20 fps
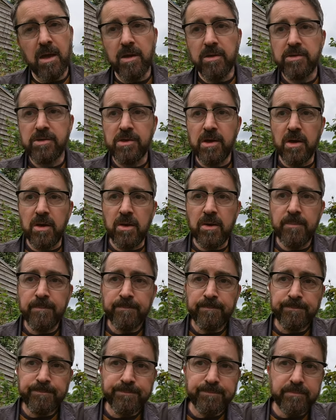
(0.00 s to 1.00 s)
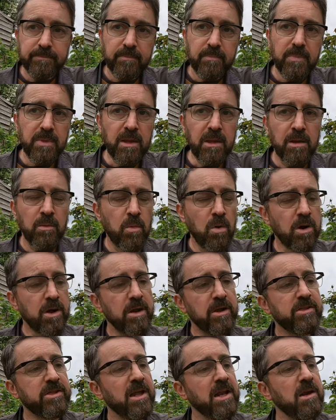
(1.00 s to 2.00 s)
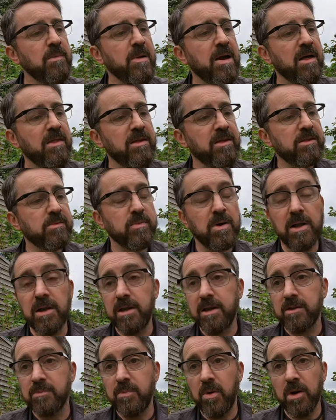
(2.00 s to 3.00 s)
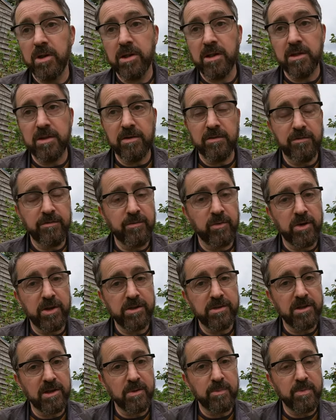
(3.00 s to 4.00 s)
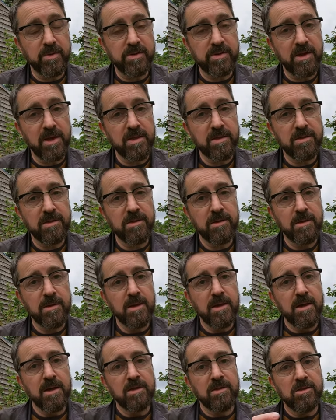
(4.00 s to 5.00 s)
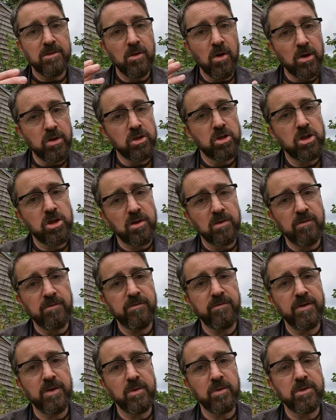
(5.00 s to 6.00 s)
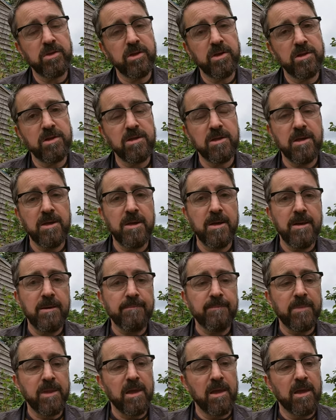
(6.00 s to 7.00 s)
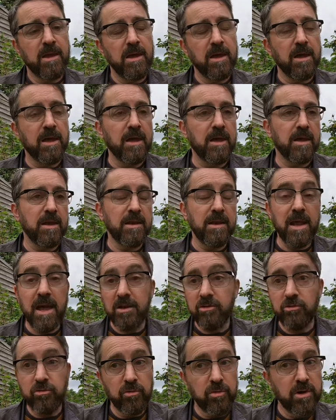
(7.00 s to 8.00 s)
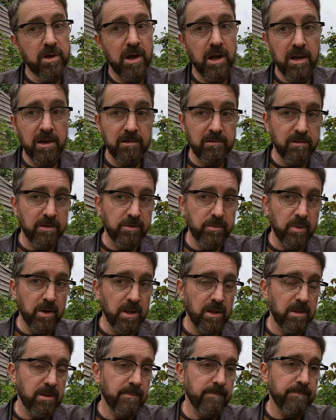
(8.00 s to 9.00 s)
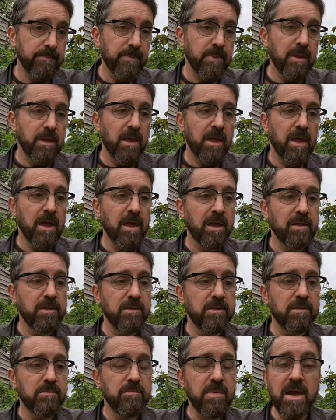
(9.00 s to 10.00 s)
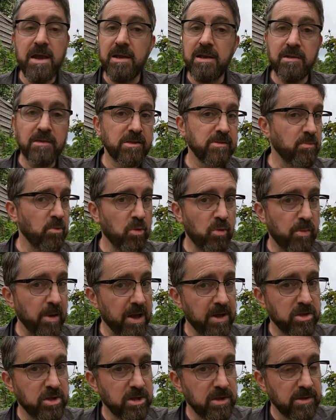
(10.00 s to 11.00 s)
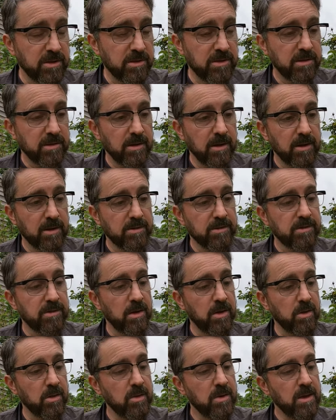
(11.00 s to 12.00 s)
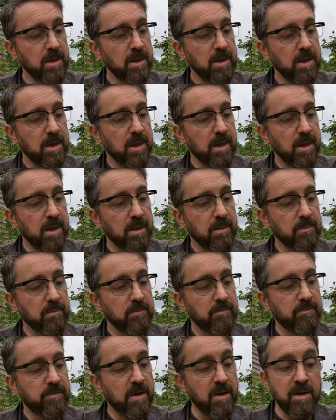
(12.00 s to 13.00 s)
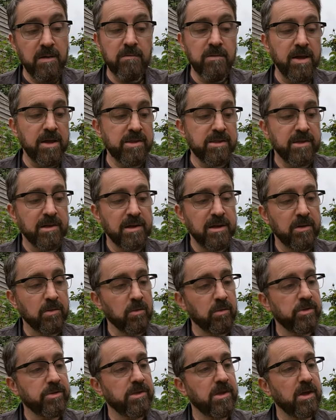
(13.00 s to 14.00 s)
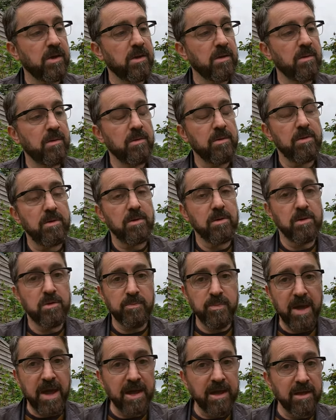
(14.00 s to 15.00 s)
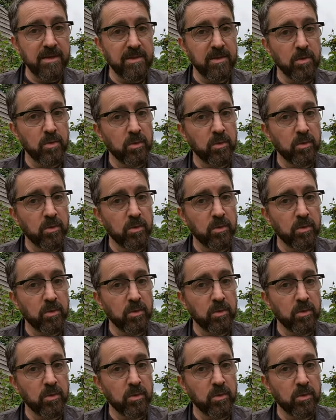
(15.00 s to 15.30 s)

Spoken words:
So what can I tell you about this? Well, it's bottled at 46%. It's non-chill filtered. Natural colour as well, and made in small batches. Very recently, also back in the